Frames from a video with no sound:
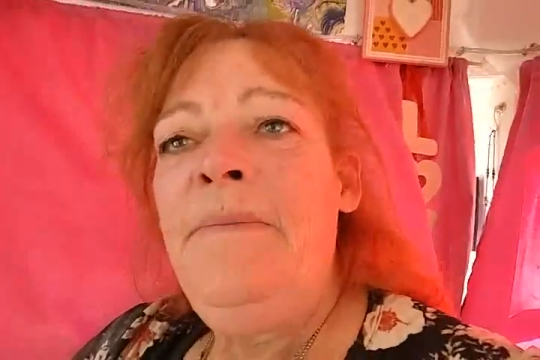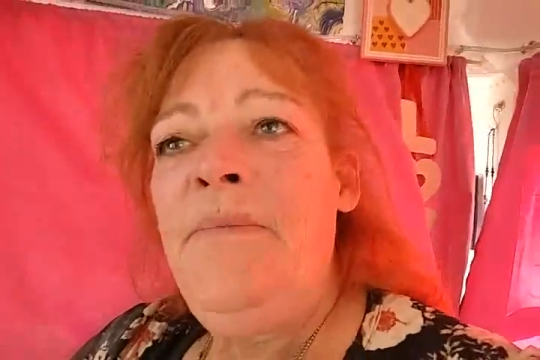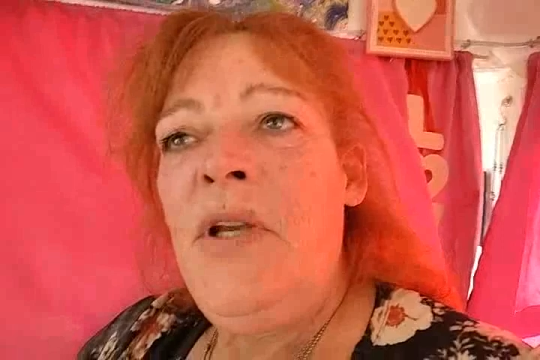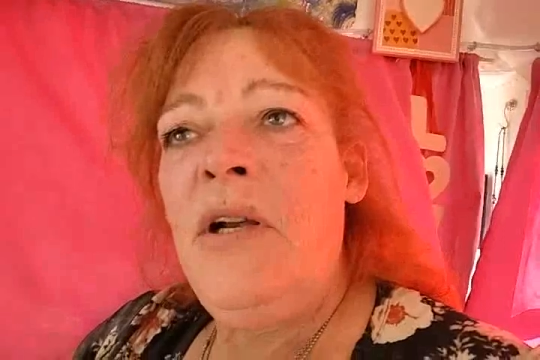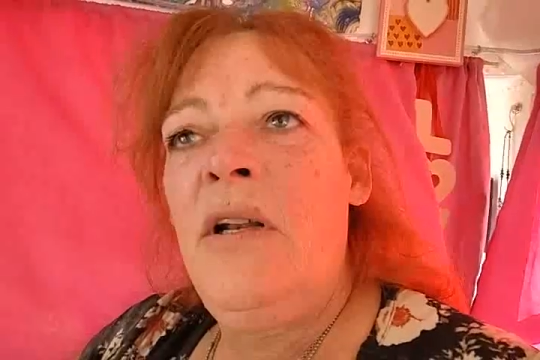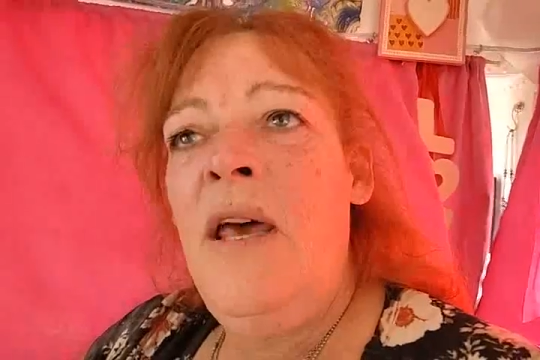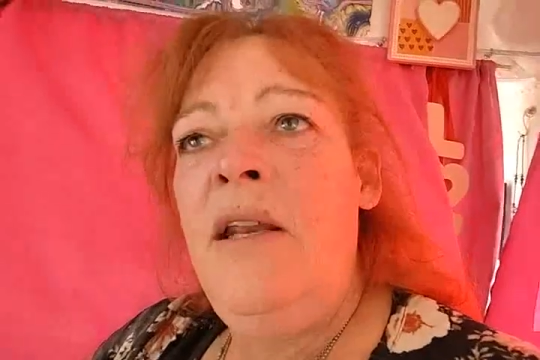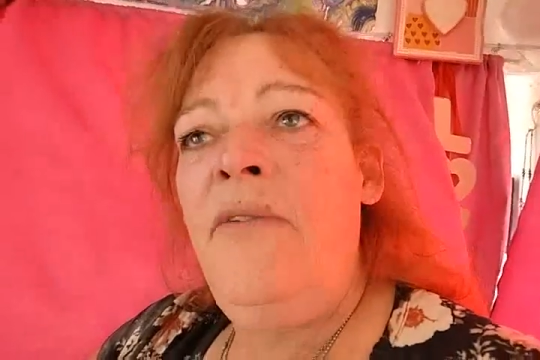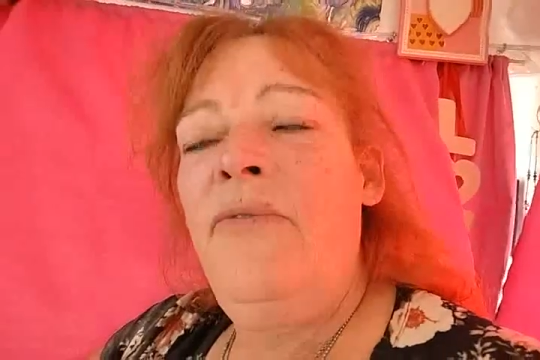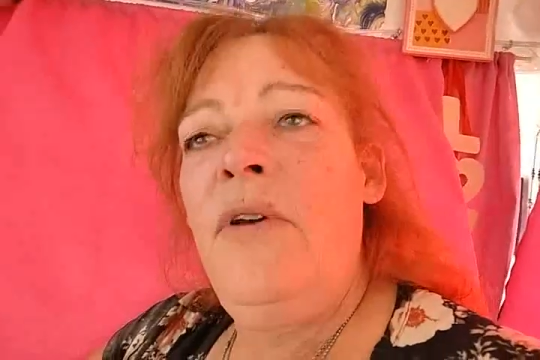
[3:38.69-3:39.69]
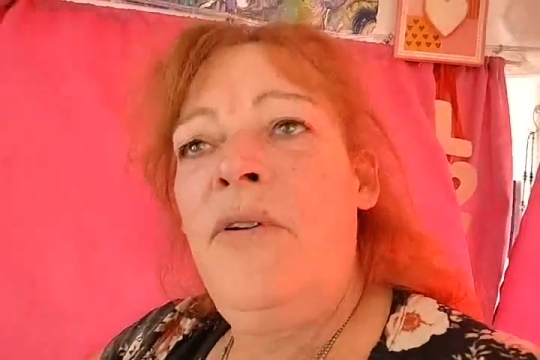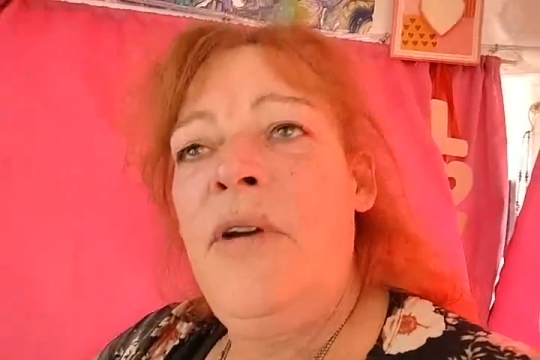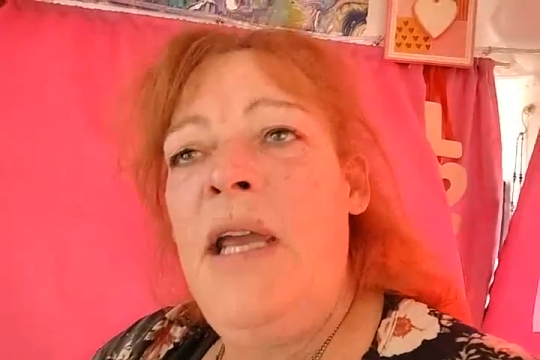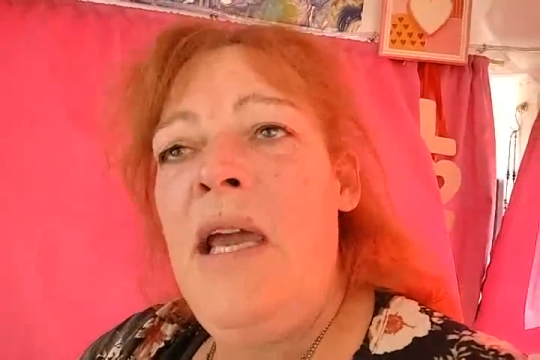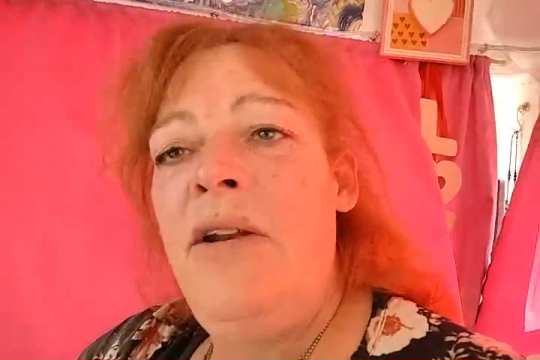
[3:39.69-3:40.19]
there are a lot of
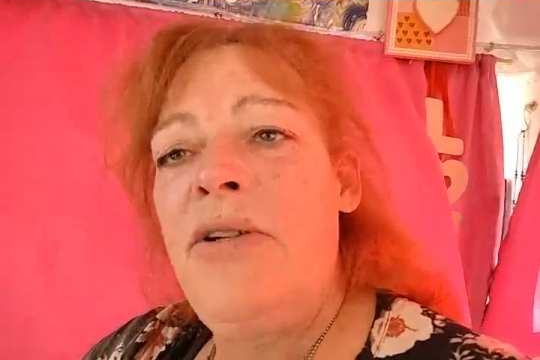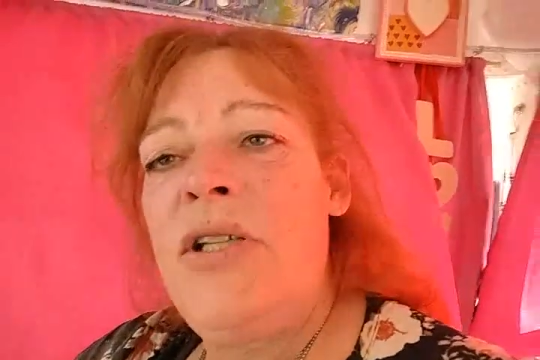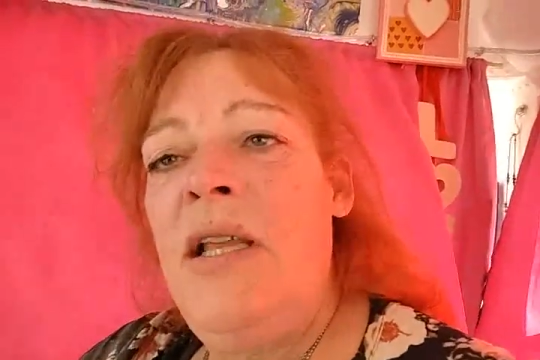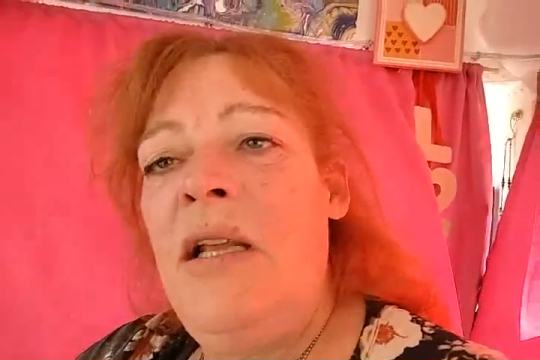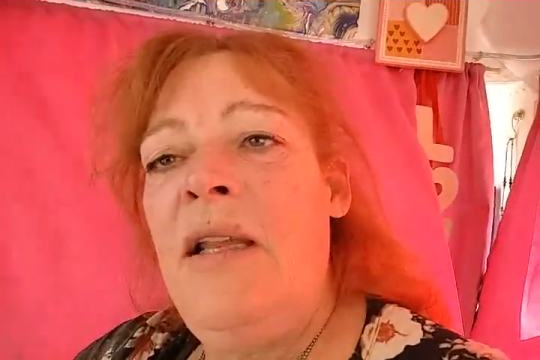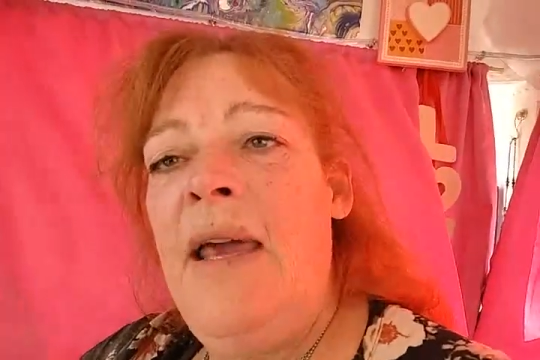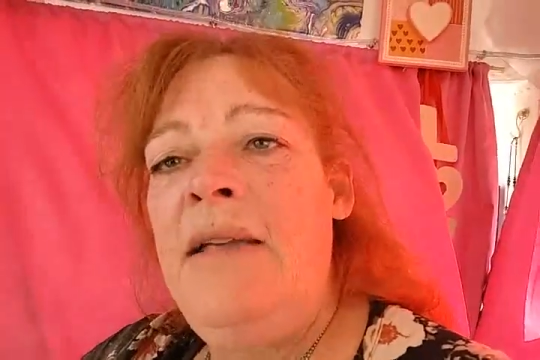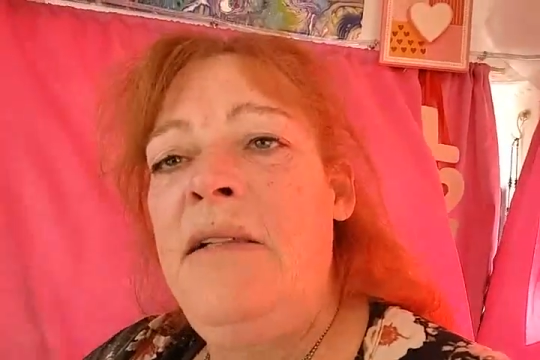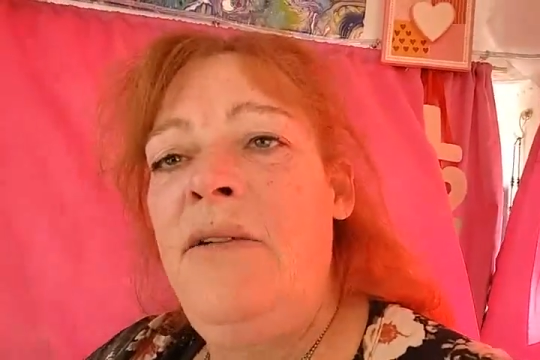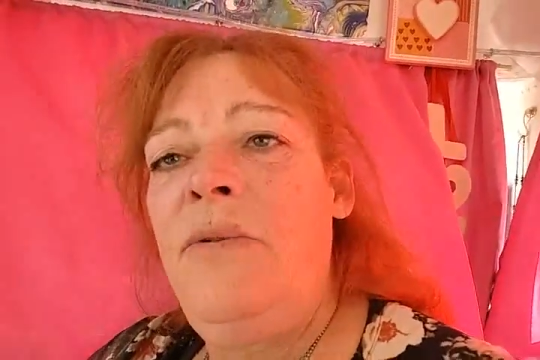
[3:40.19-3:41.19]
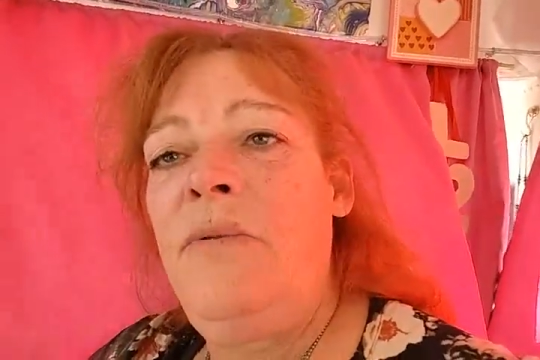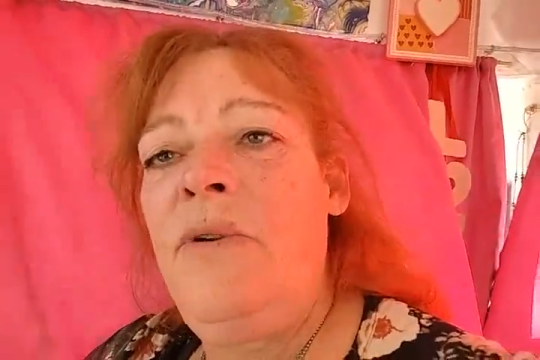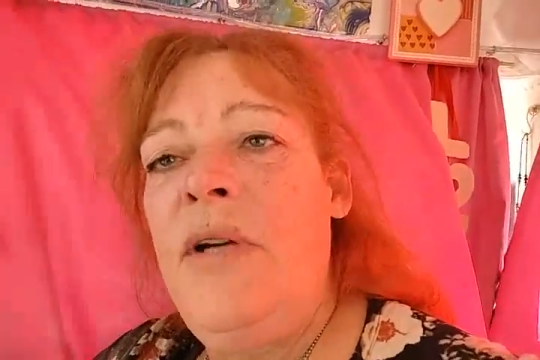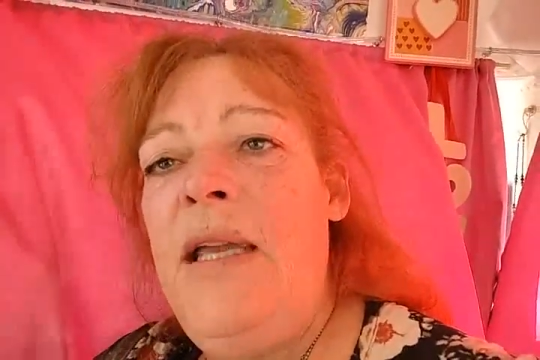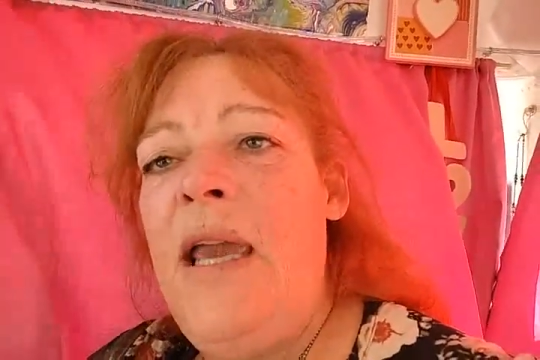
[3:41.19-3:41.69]
creators that like to
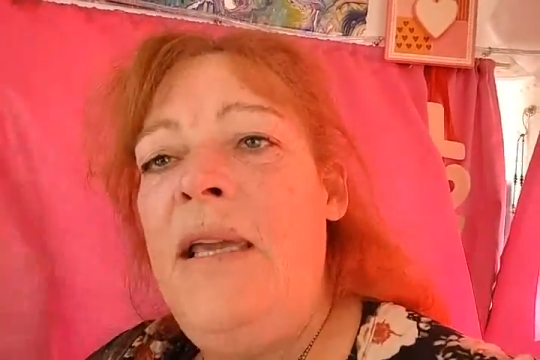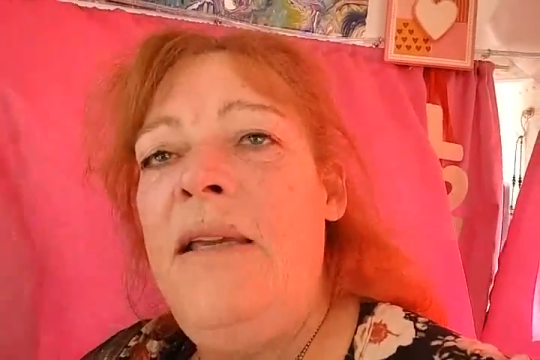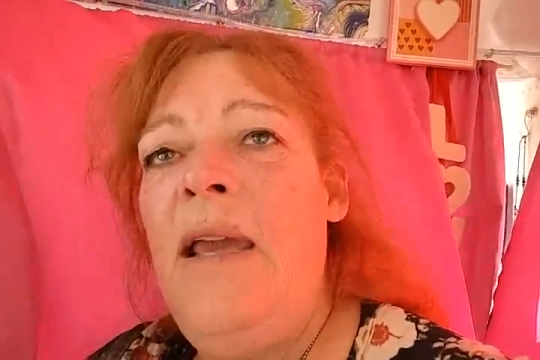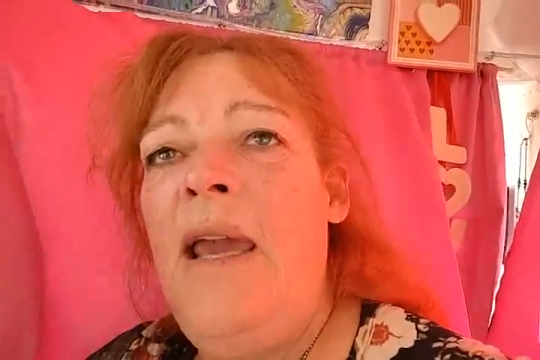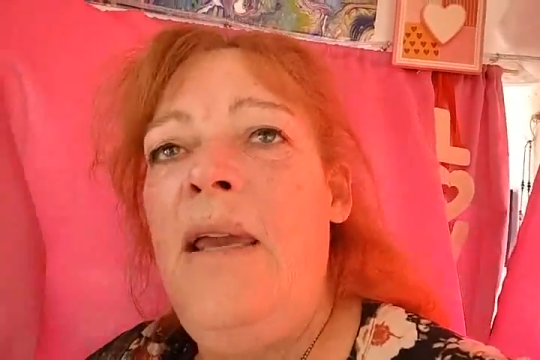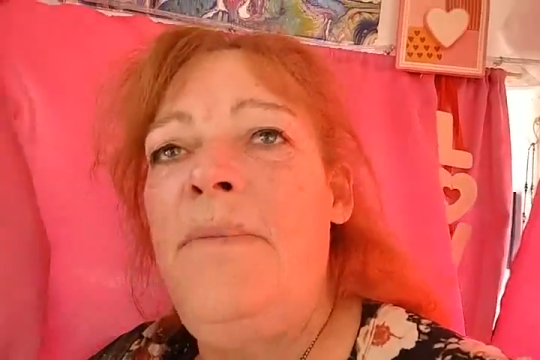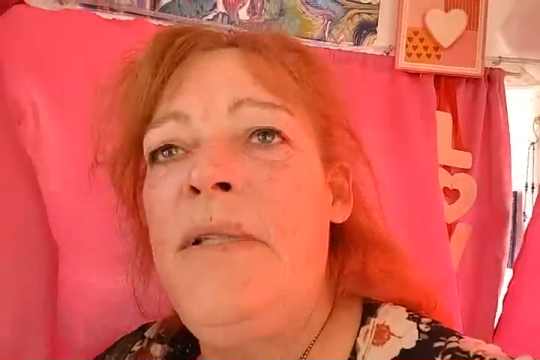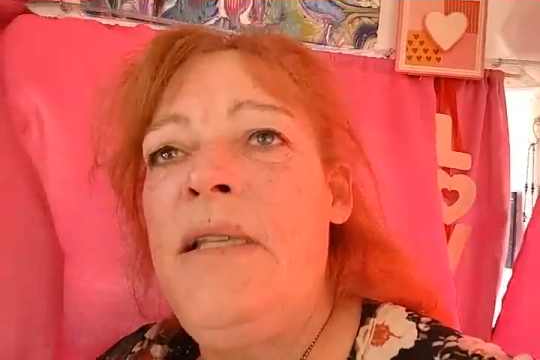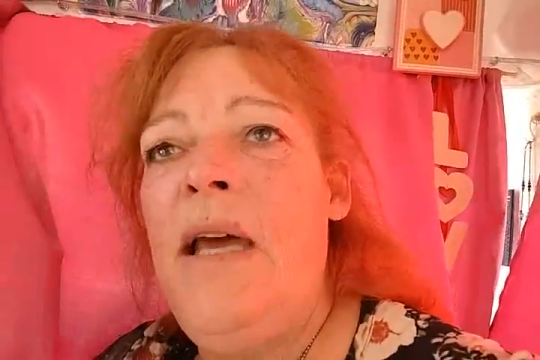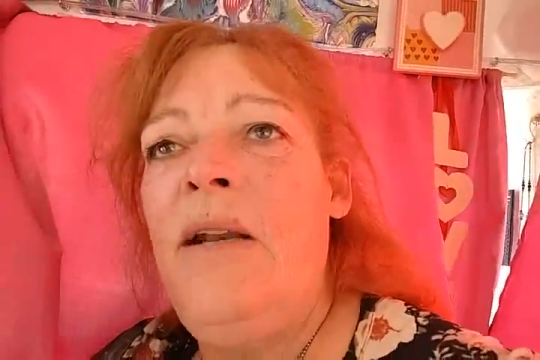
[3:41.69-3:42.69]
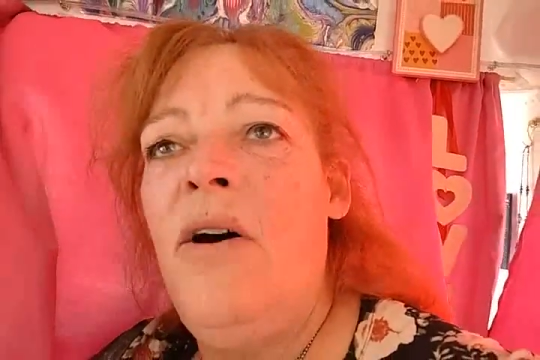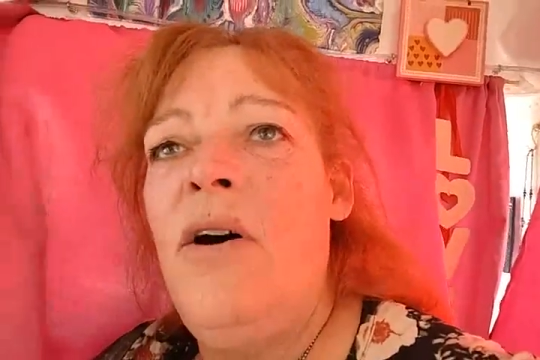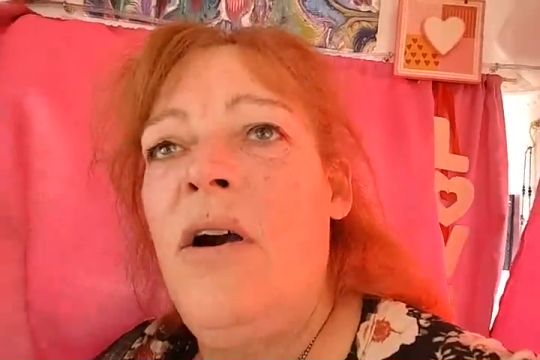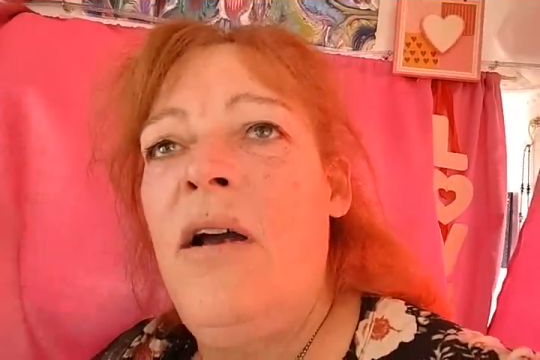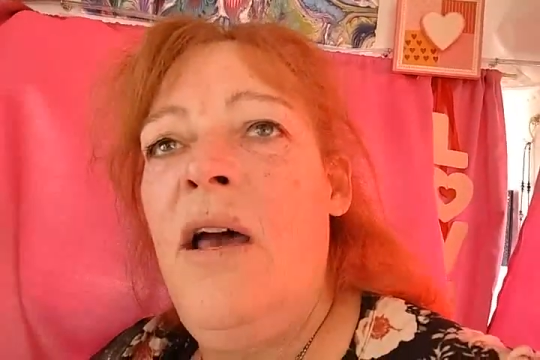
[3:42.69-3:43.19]
create games that
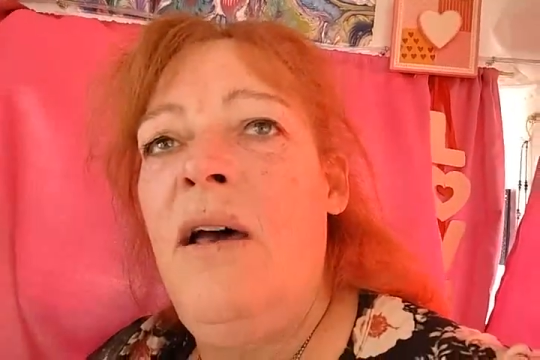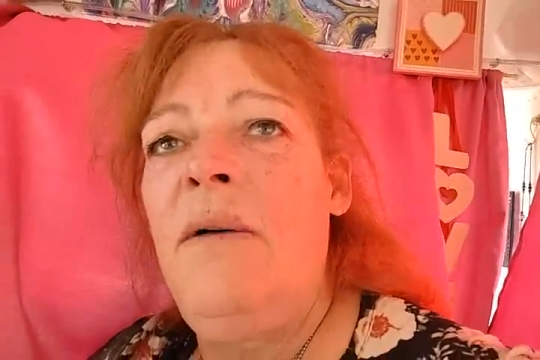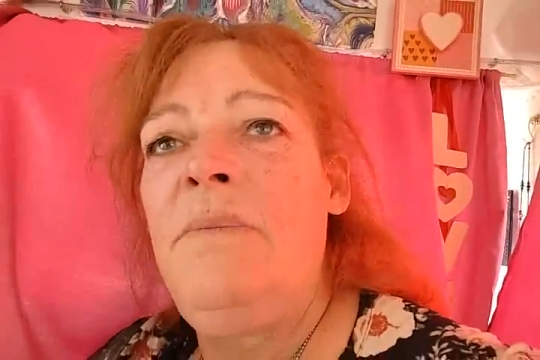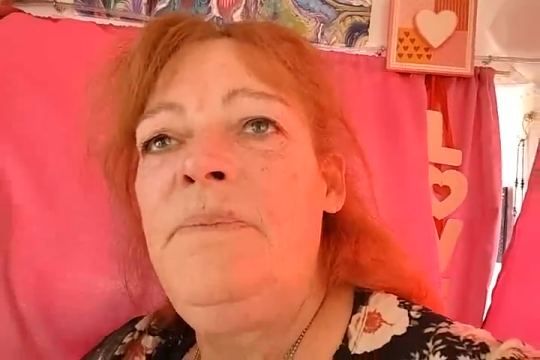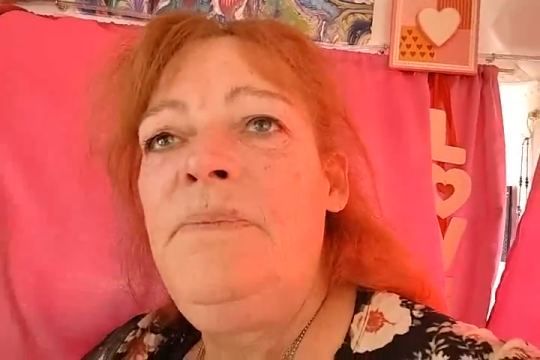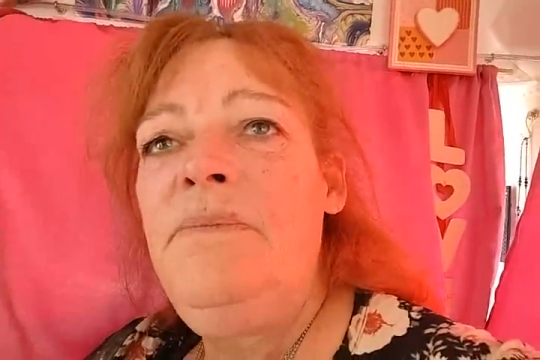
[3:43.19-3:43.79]
are um,